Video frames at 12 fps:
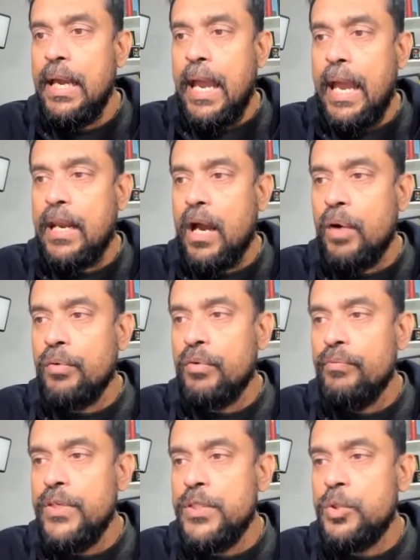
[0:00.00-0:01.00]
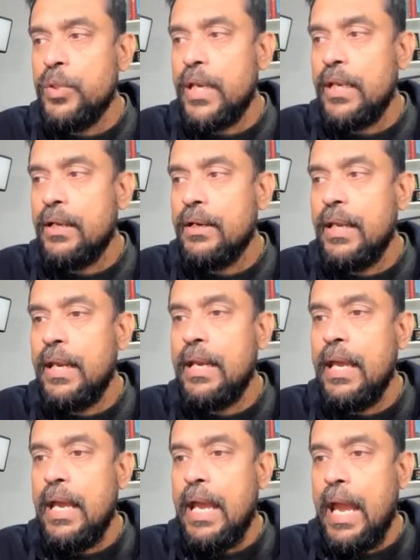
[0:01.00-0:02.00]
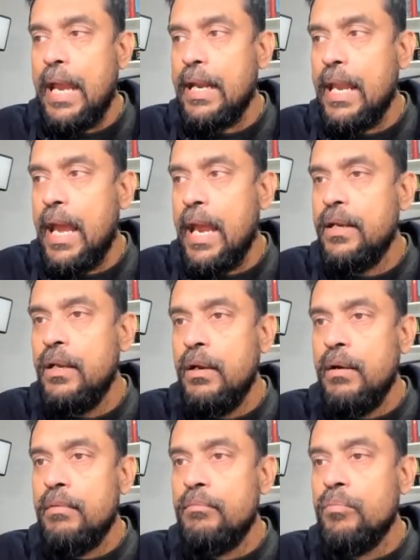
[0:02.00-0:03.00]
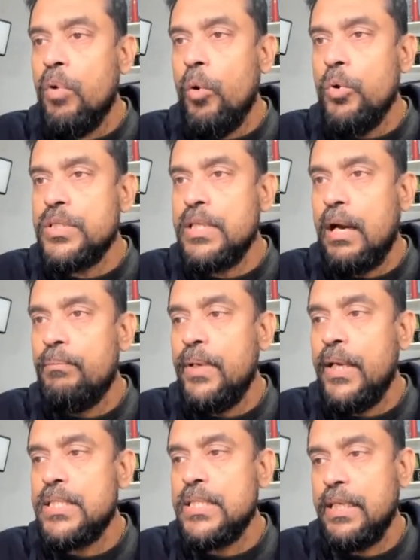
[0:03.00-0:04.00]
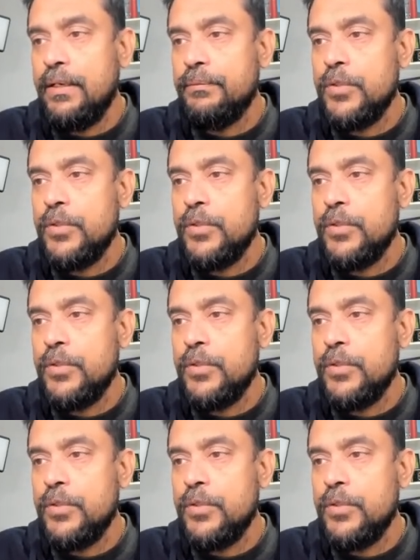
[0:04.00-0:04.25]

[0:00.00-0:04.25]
and out of which you can create and add more subnets here.